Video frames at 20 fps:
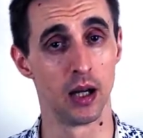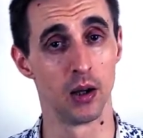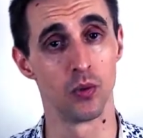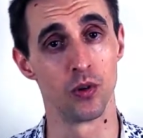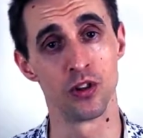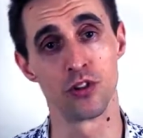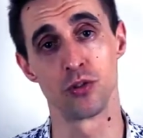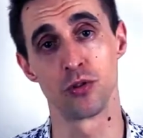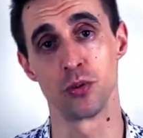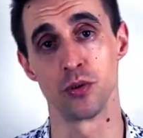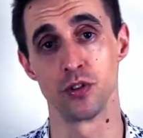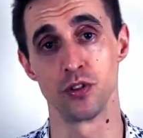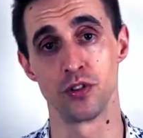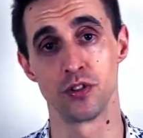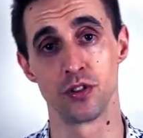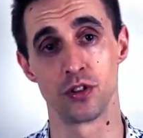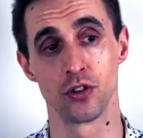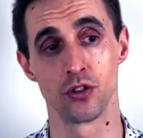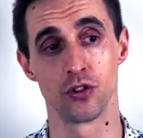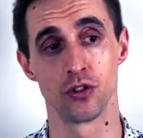which
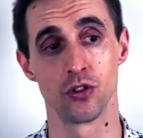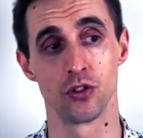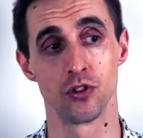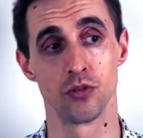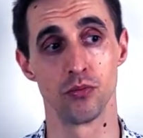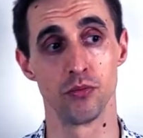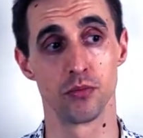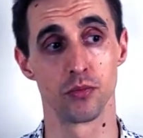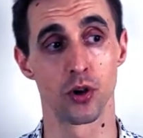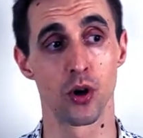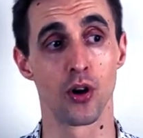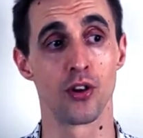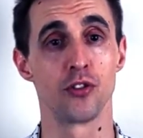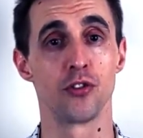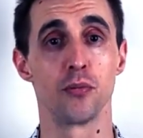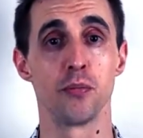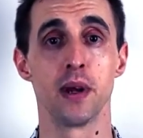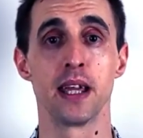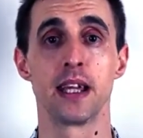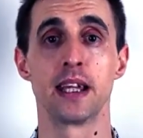was going
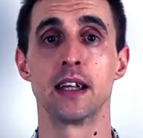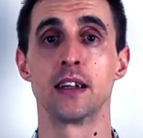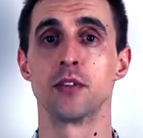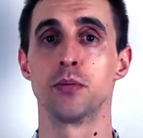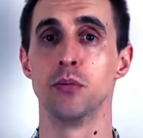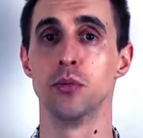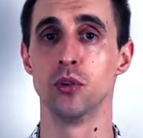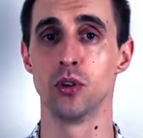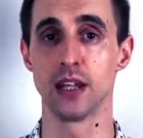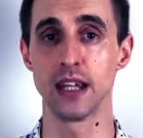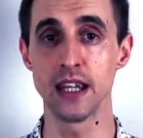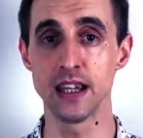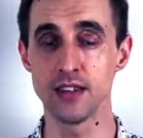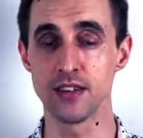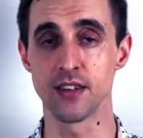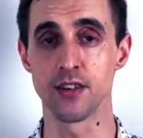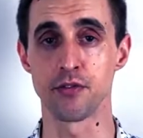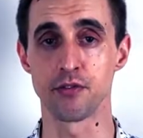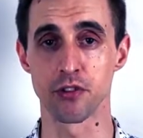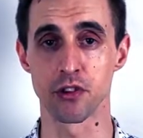to make it more
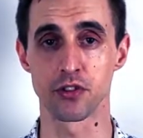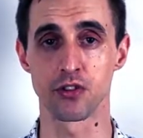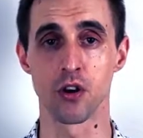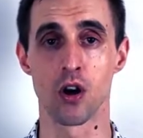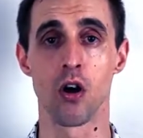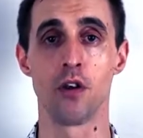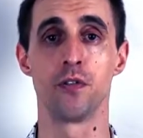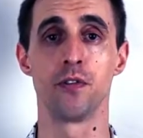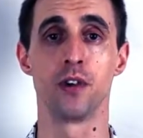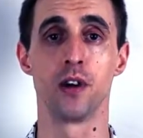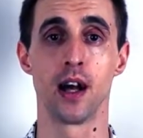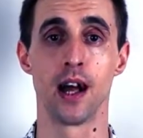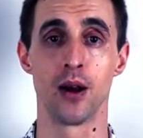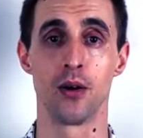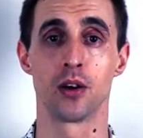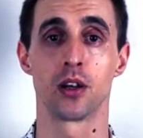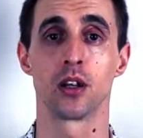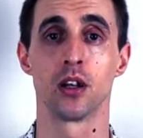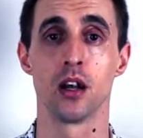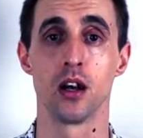easy for us to offer
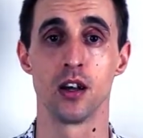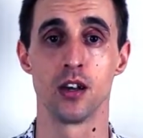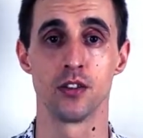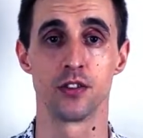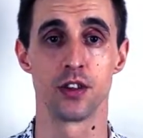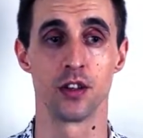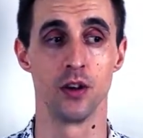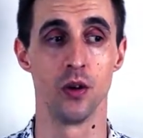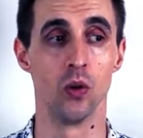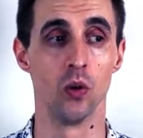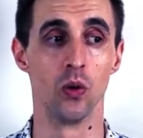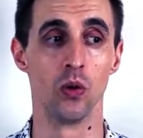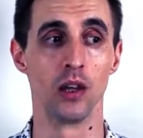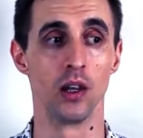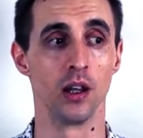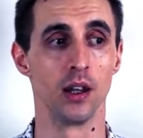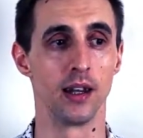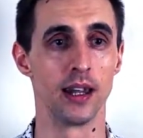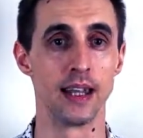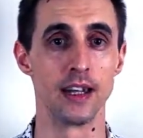our clients an
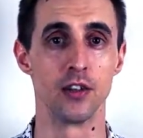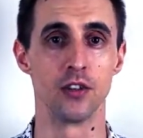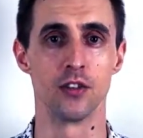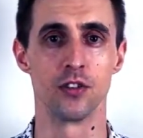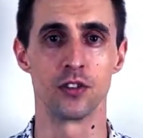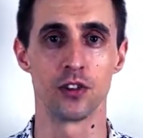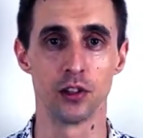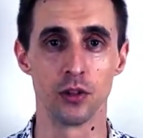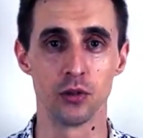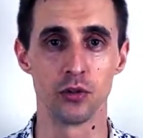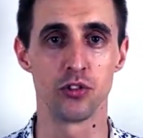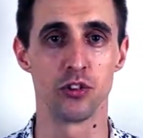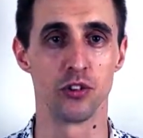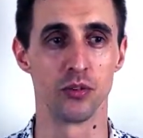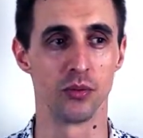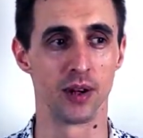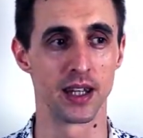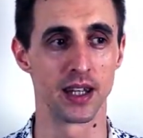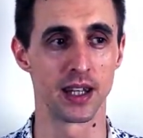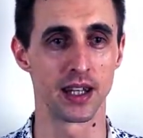all-in
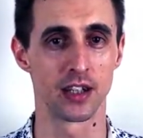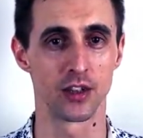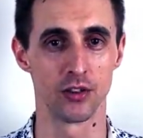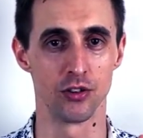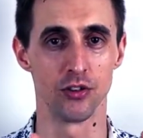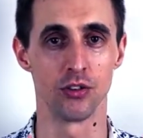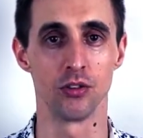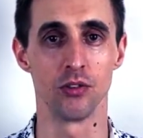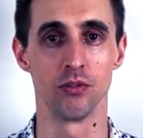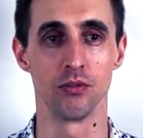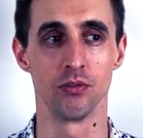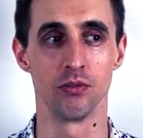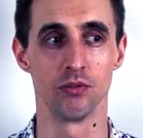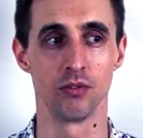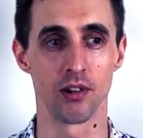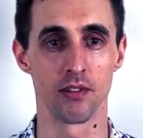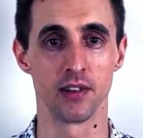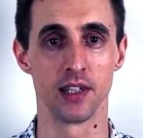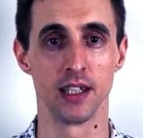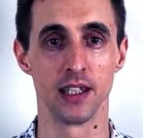solution where they can do
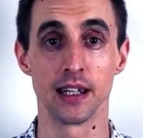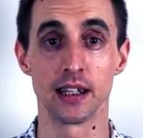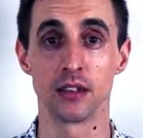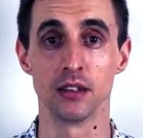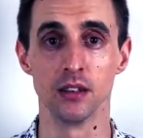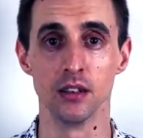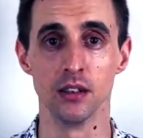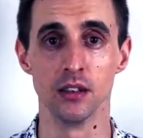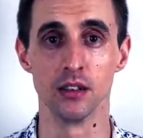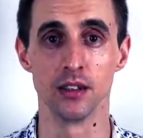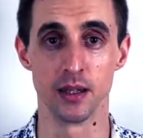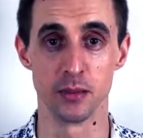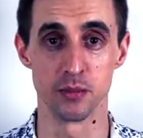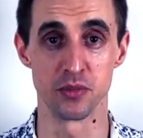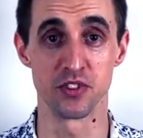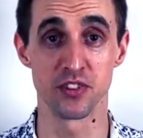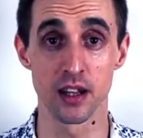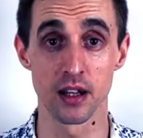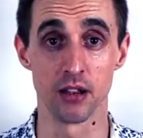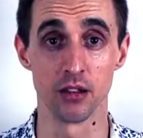very little
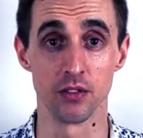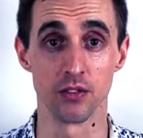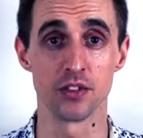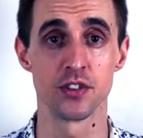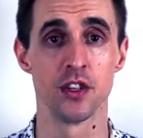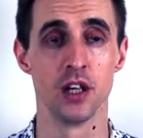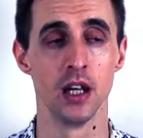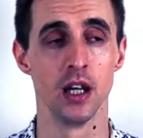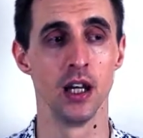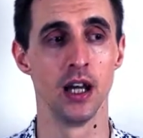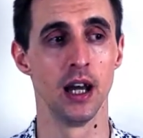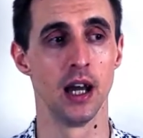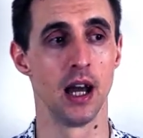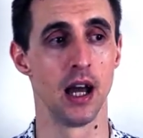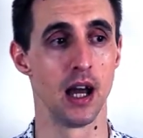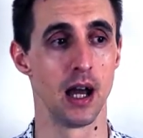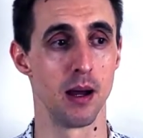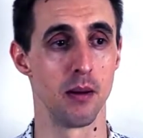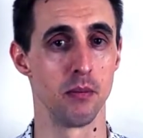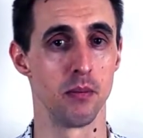themselves.
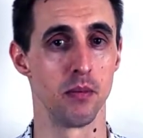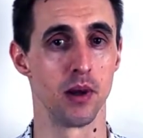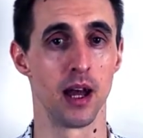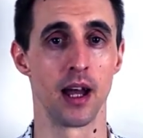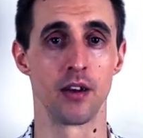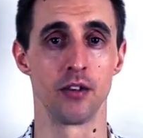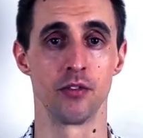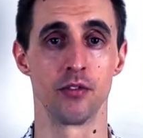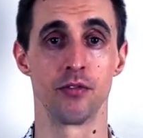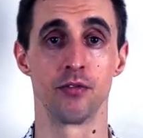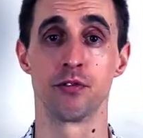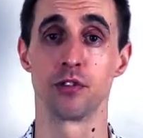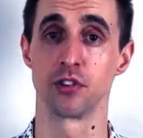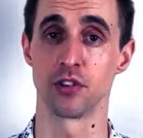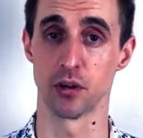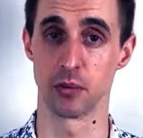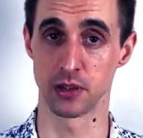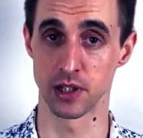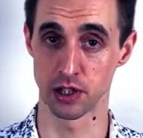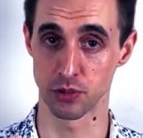And for
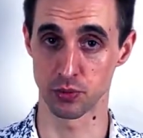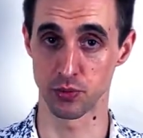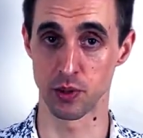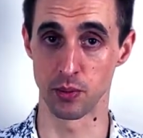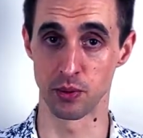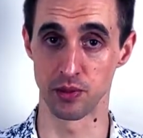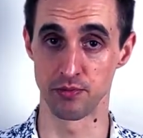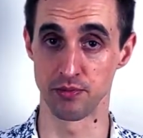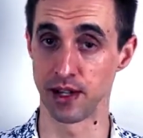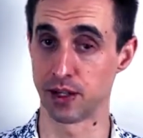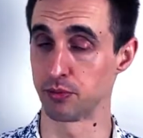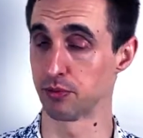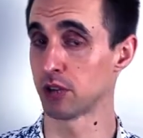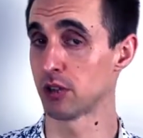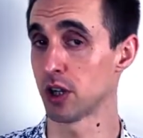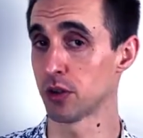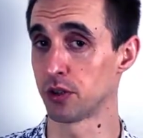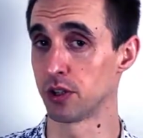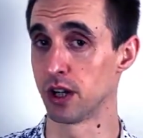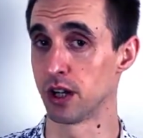example, that's where we found
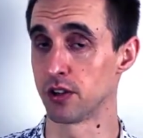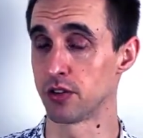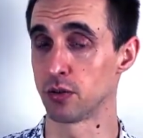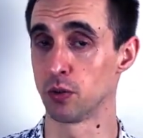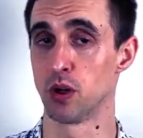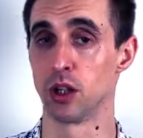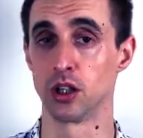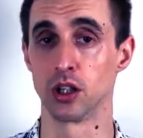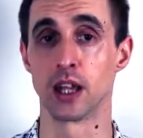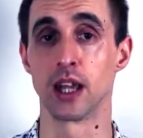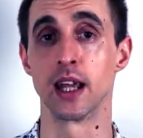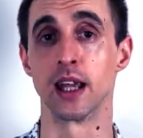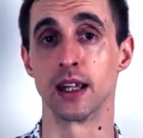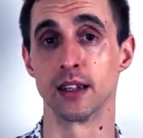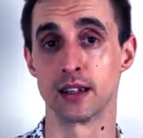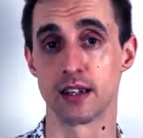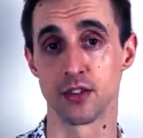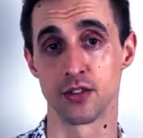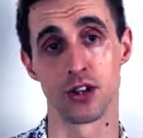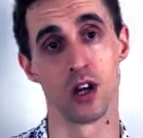Coconut while looking
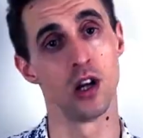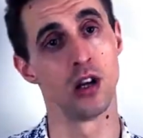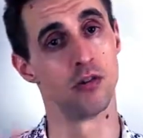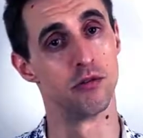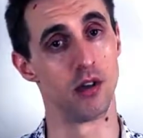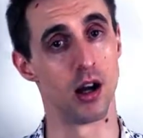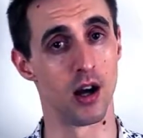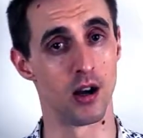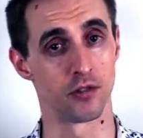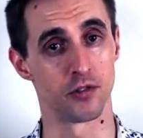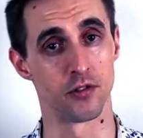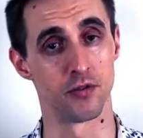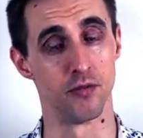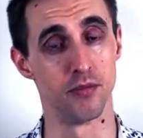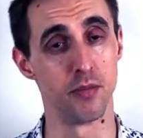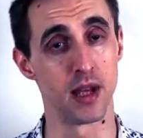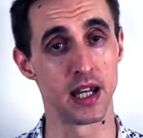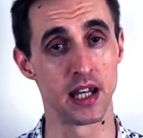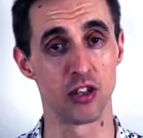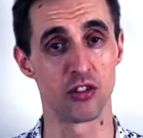at this raft of
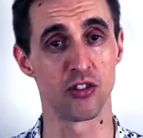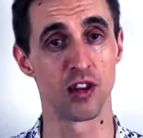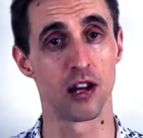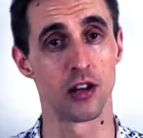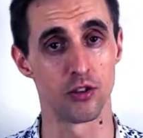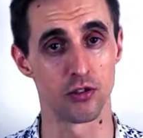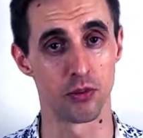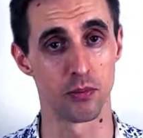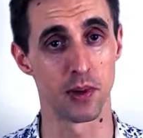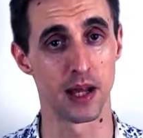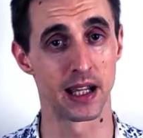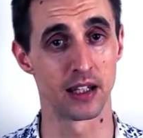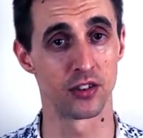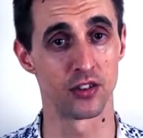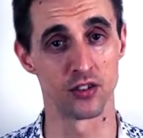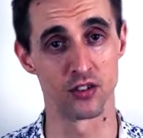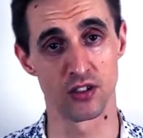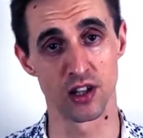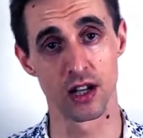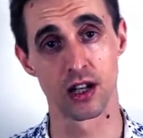many challenger
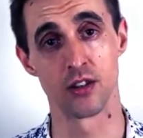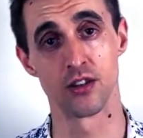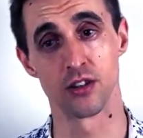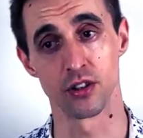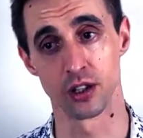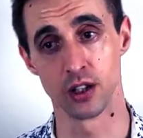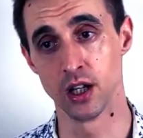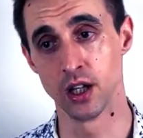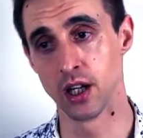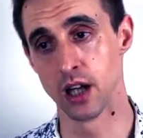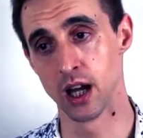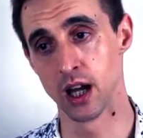banks and challenger